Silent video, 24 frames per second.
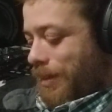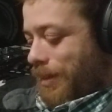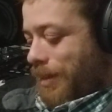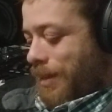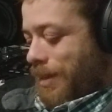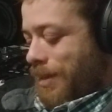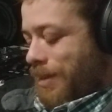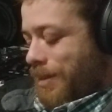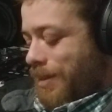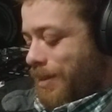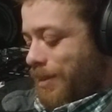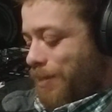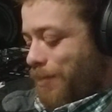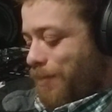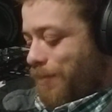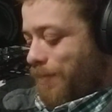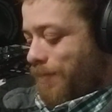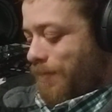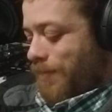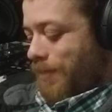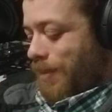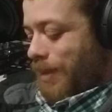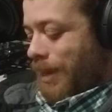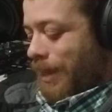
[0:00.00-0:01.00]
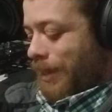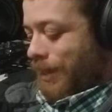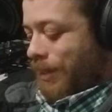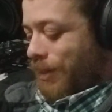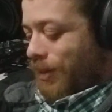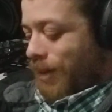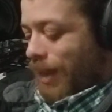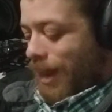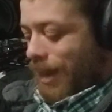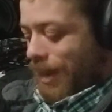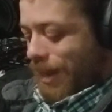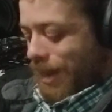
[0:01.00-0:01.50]
and
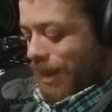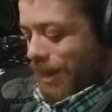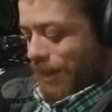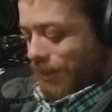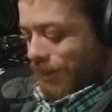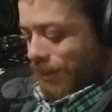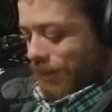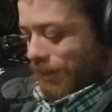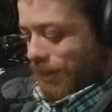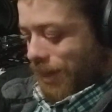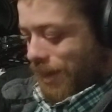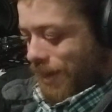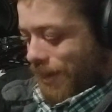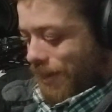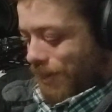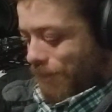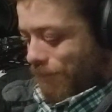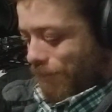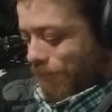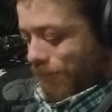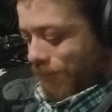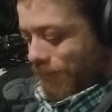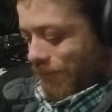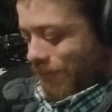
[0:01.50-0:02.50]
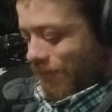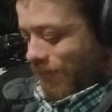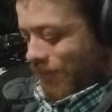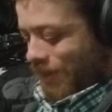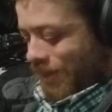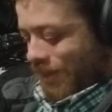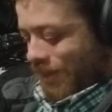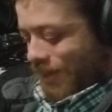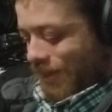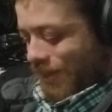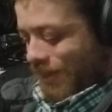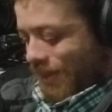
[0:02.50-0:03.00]
I had the live,
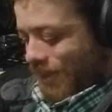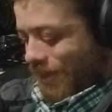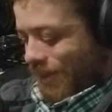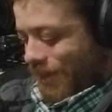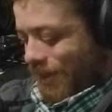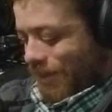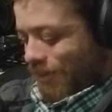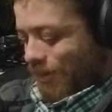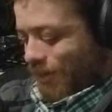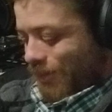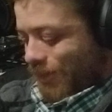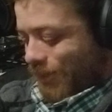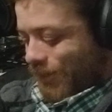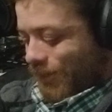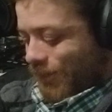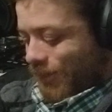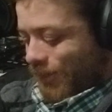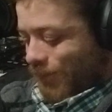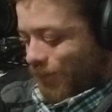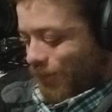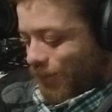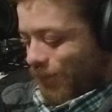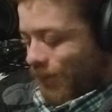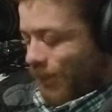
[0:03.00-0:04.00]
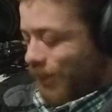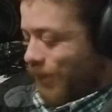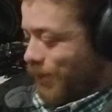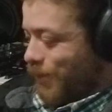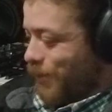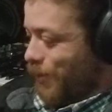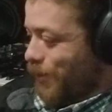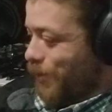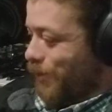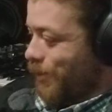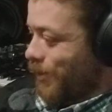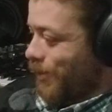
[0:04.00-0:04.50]
and that thing was just really
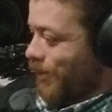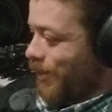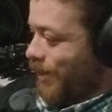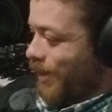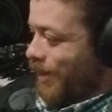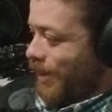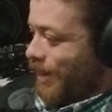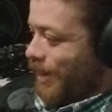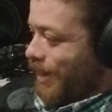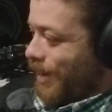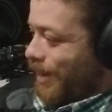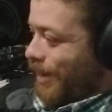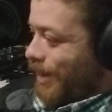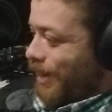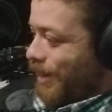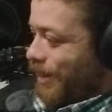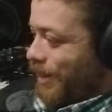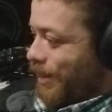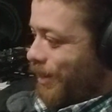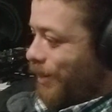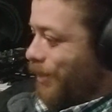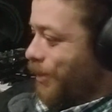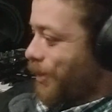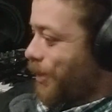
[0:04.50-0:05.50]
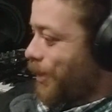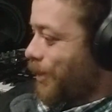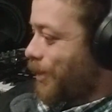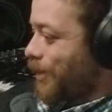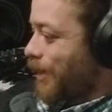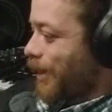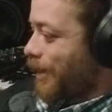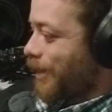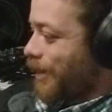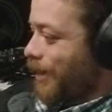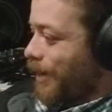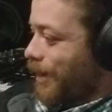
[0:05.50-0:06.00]
cool. It's just
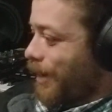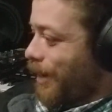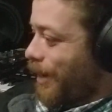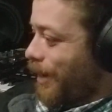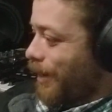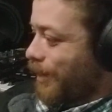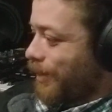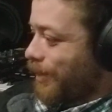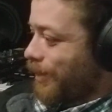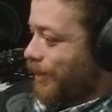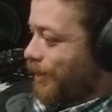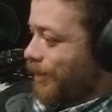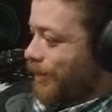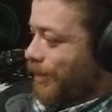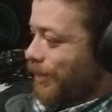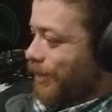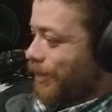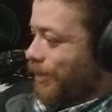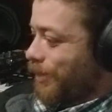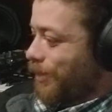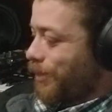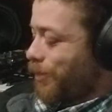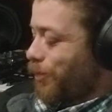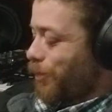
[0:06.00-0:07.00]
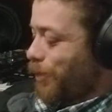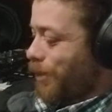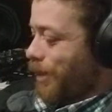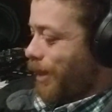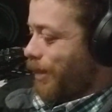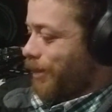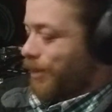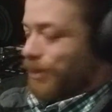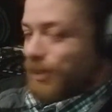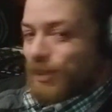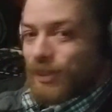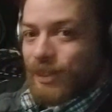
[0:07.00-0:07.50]
like the X, it's just
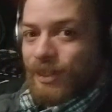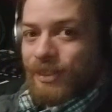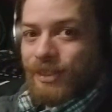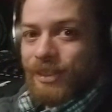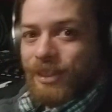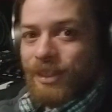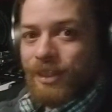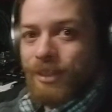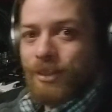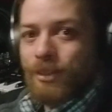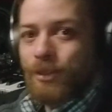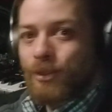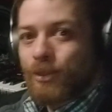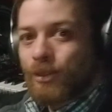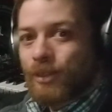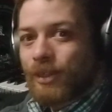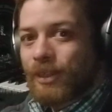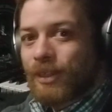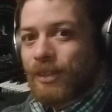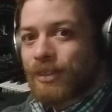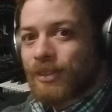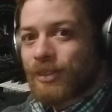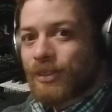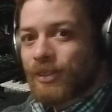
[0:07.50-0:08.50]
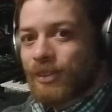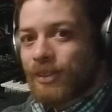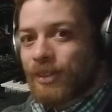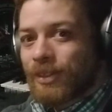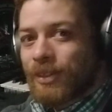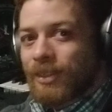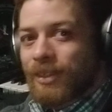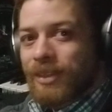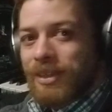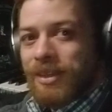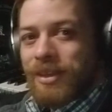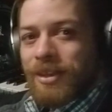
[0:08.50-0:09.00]
without the 16Q links.
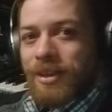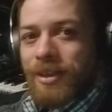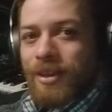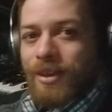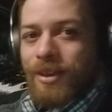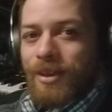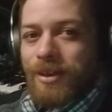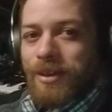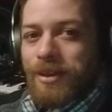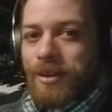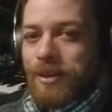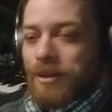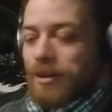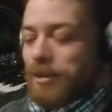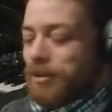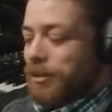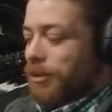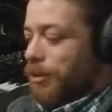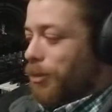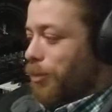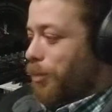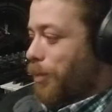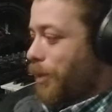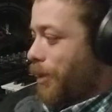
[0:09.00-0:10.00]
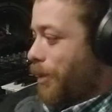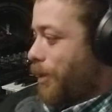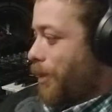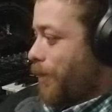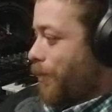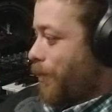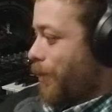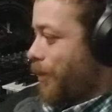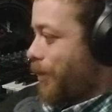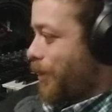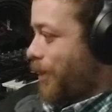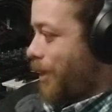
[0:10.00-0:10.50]
A little bit
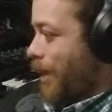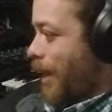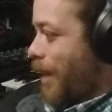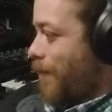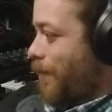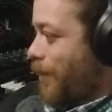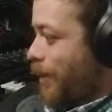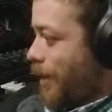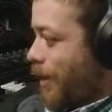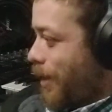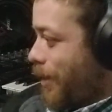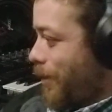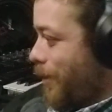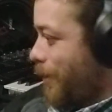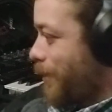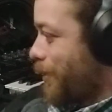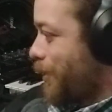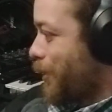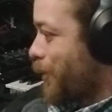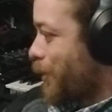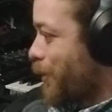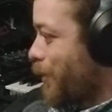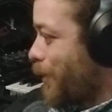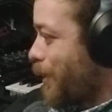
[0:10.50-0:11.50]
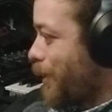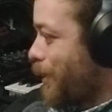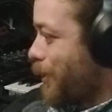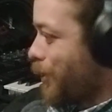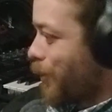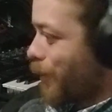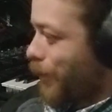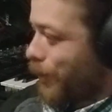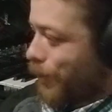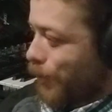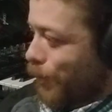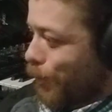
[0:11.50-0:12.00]
different to navigate on the screen.
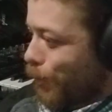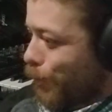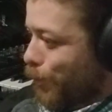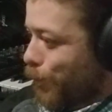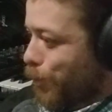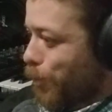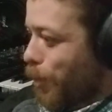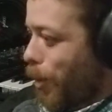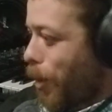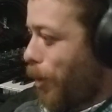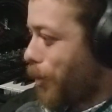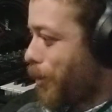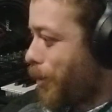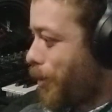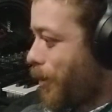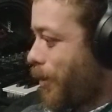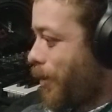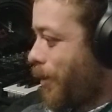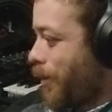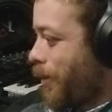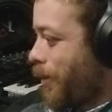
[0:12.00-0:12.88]
Screen's a little smaller,